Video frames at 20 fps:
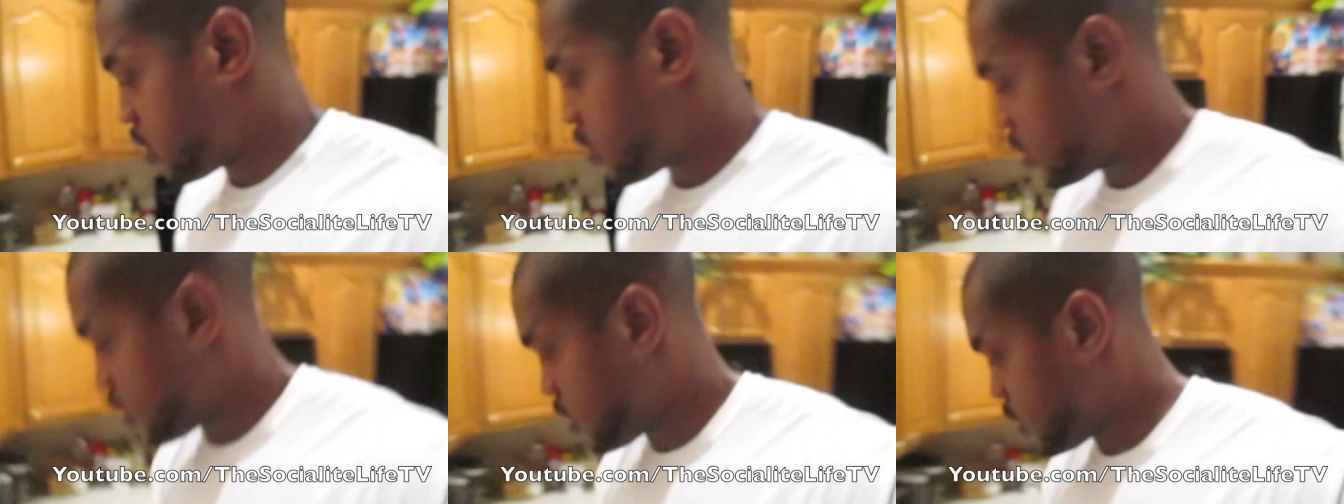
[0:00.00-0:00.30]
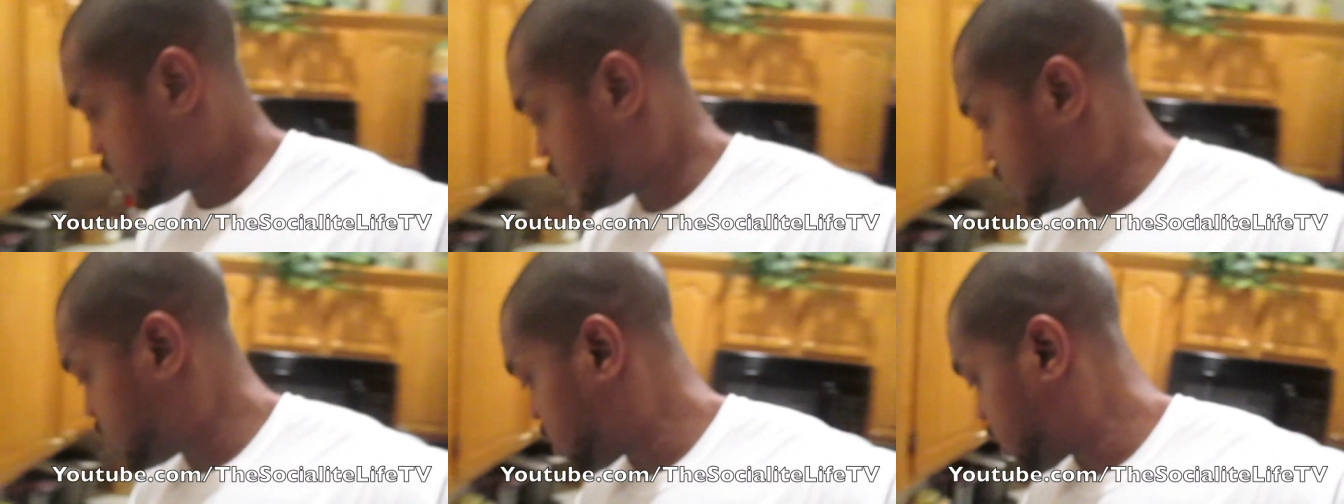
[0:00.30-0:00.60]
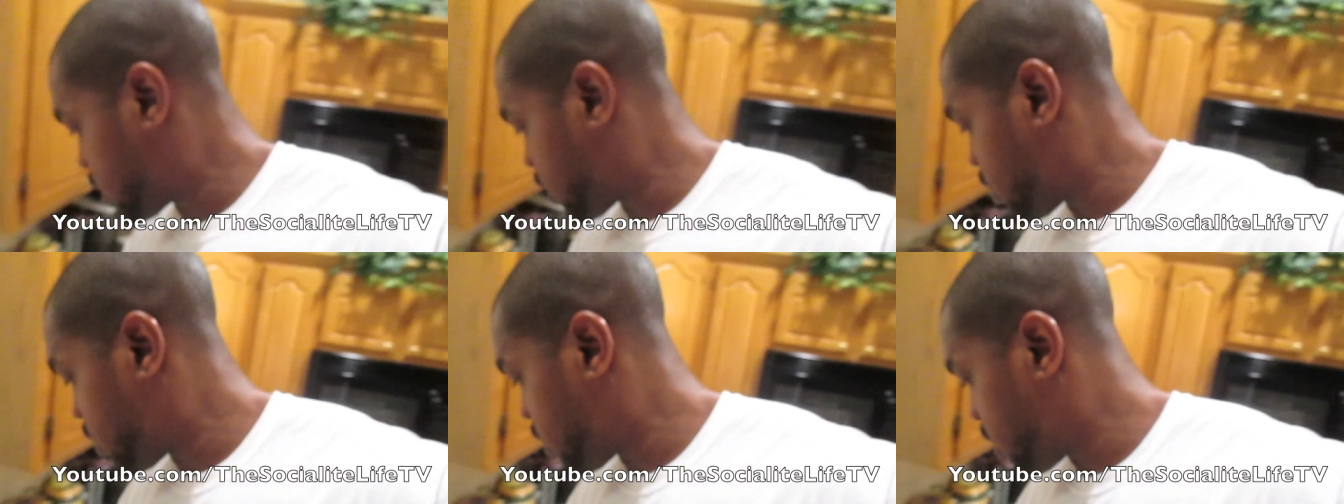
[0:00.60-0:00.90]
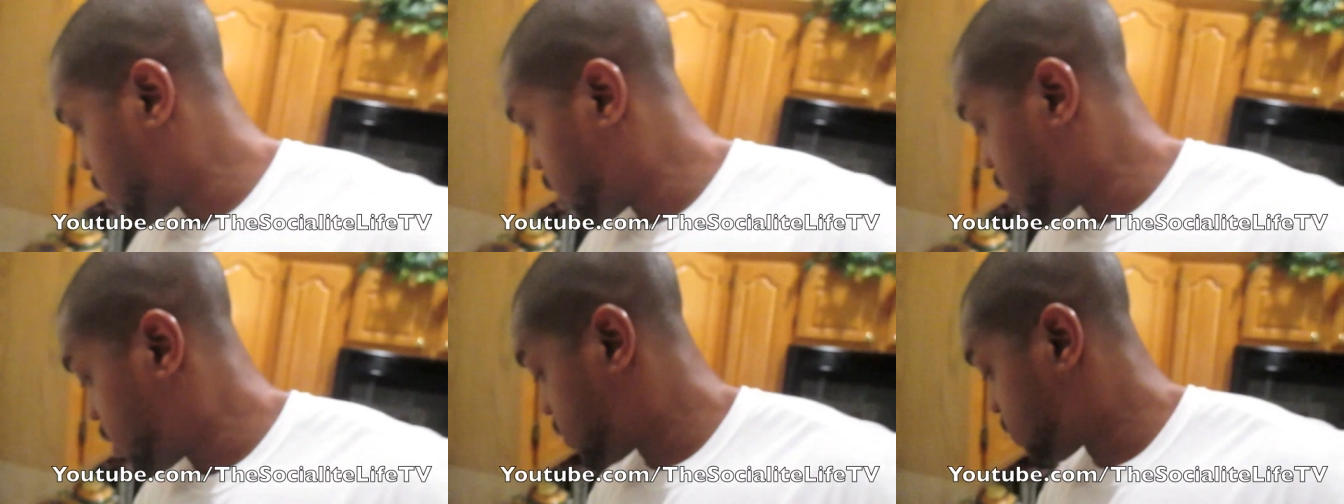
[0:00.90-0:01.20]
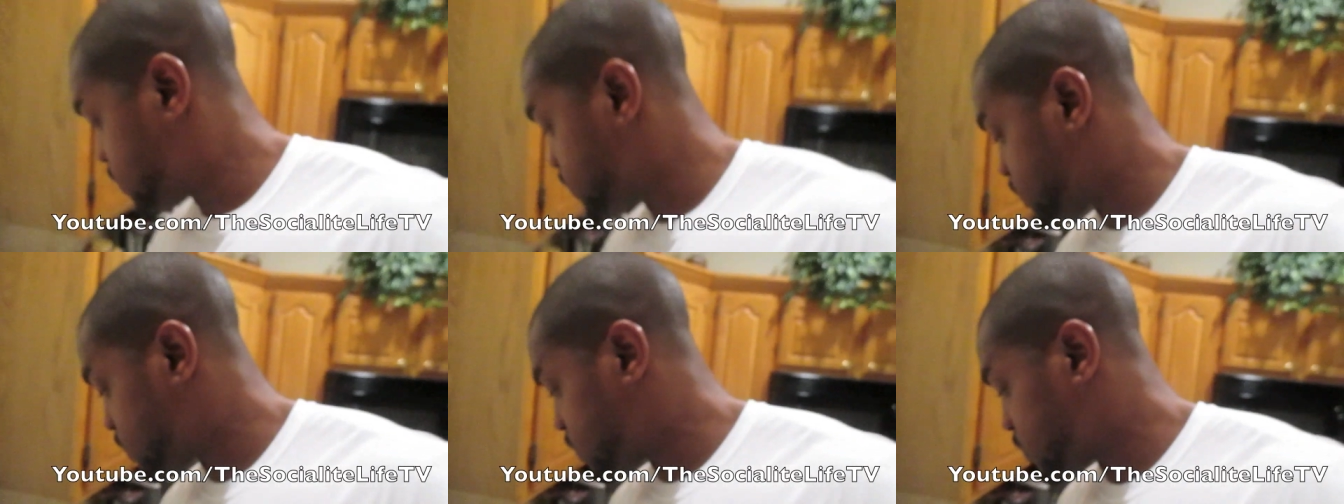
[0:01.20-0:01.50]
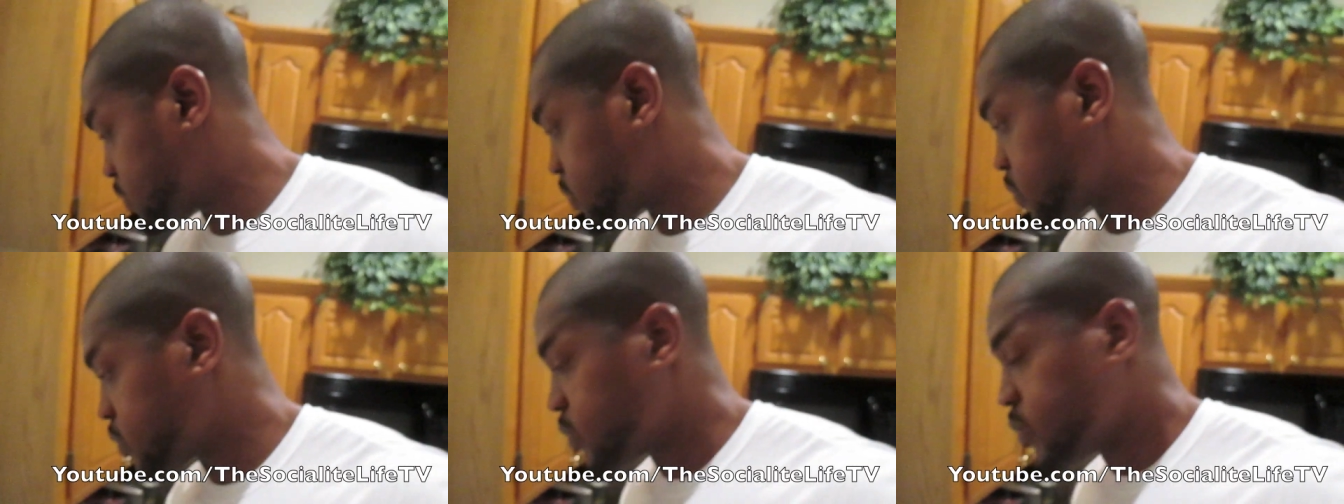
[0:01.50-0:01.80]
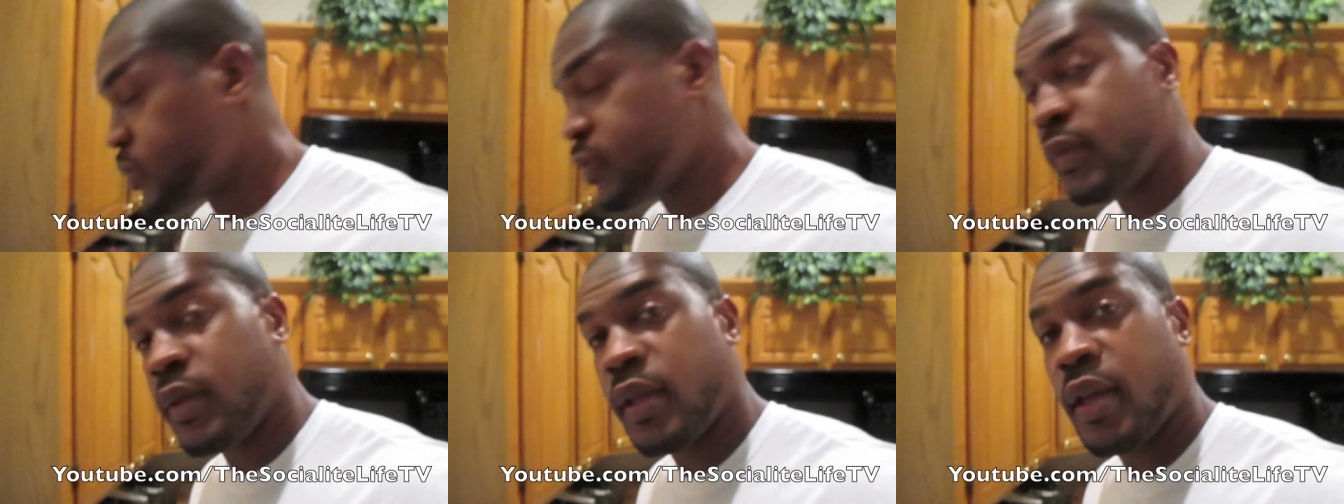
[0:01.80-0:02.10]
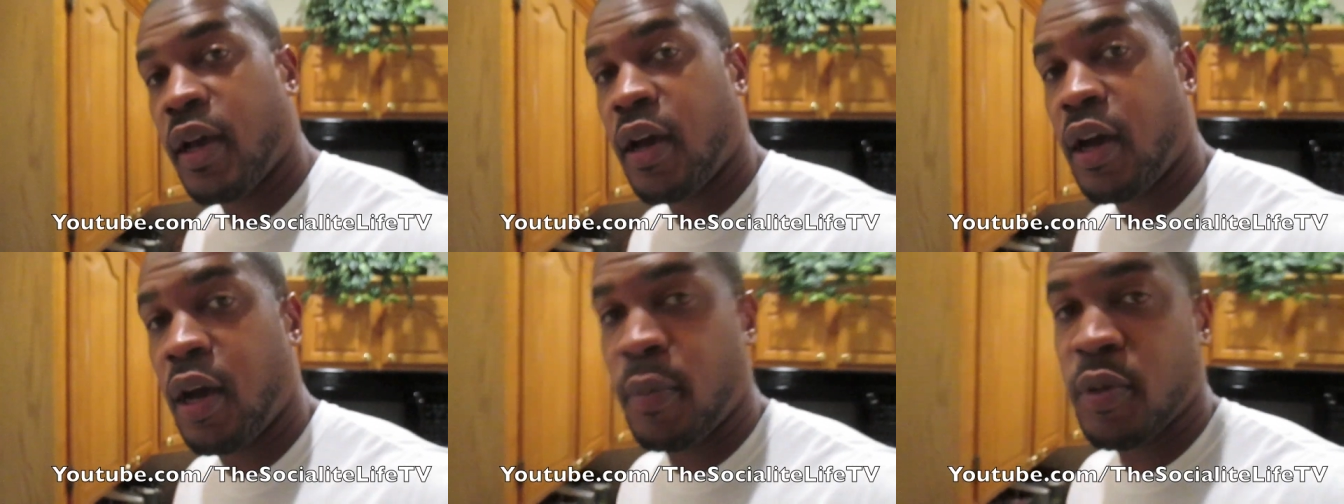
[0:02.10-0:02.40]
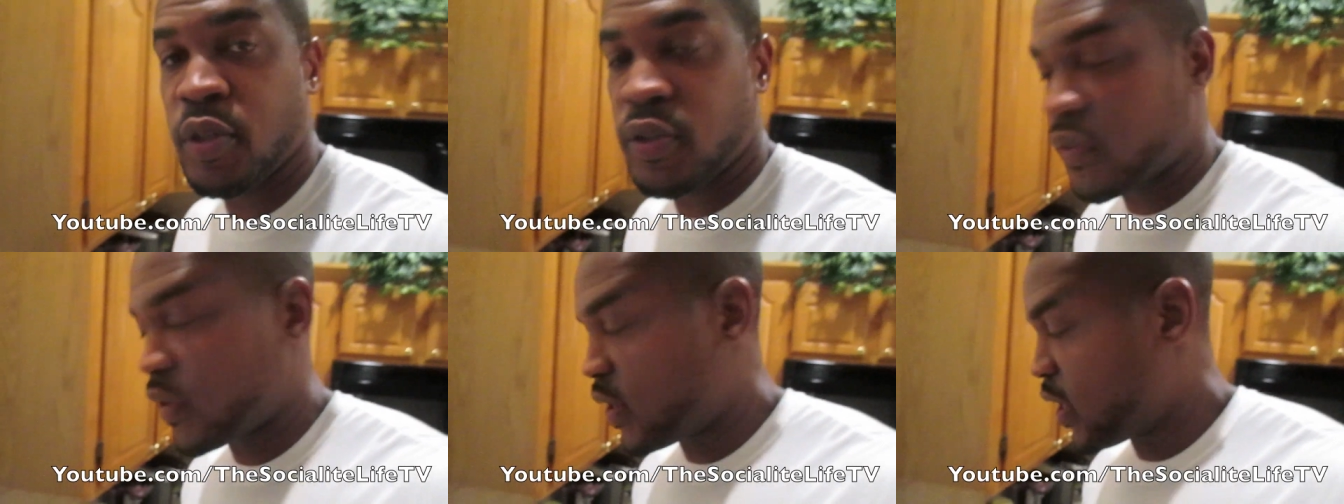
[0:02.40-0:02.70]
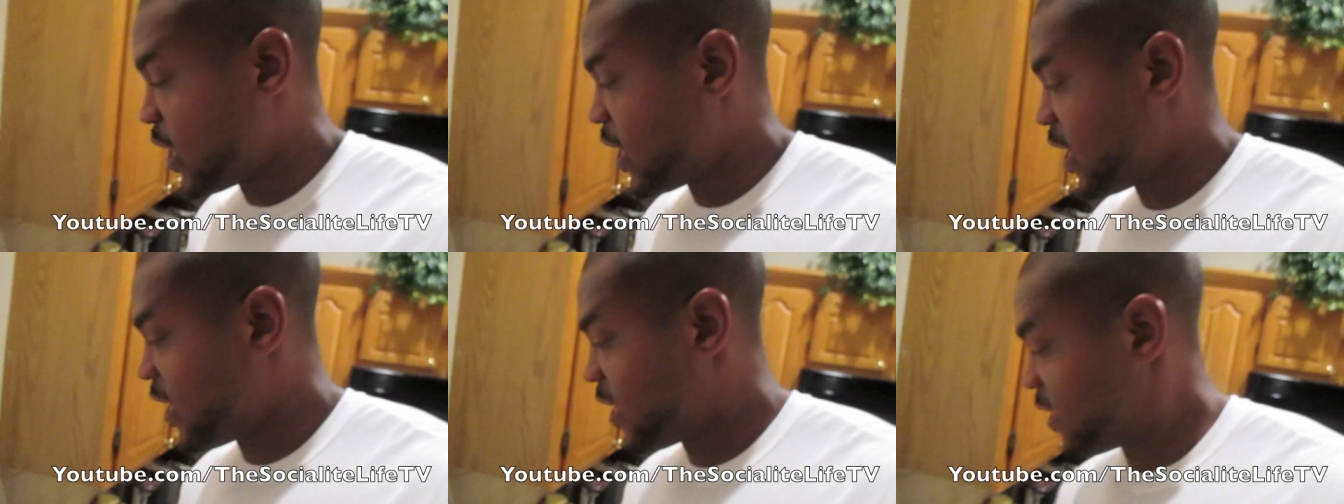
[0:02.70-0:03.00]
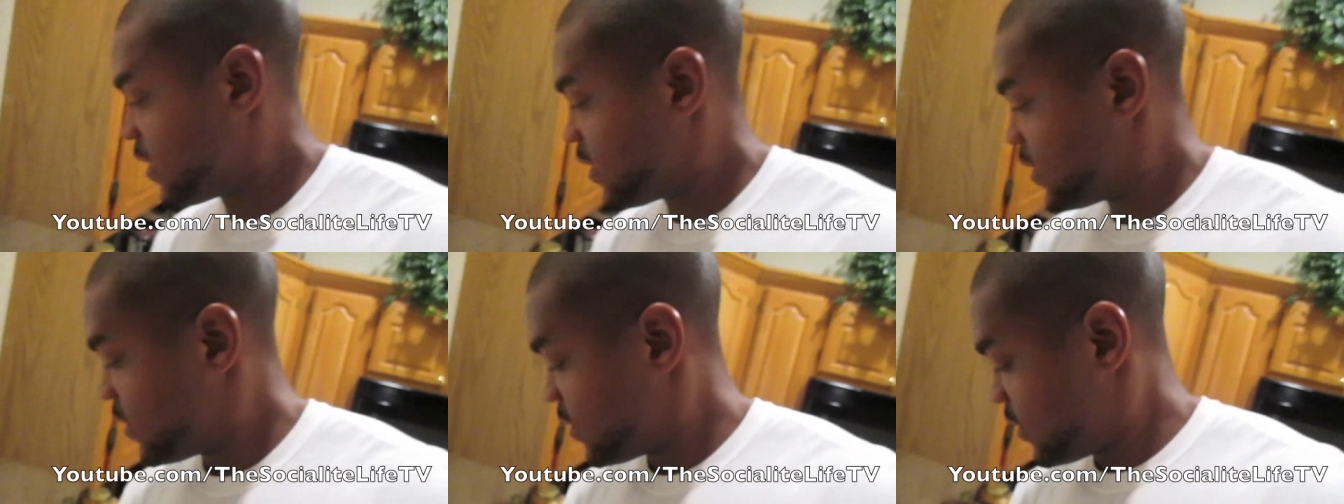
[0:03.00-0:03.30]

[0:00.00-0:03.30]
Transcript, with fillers: All right, so check it out, y'all. I almost forgot.